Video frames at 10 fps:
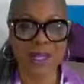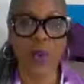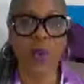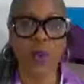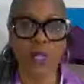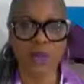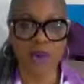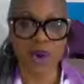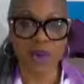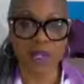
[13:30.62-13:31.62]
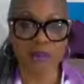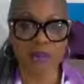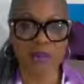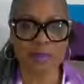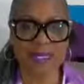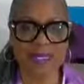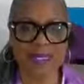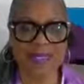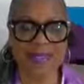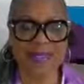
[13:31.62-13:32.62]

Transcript: when you're on purpose.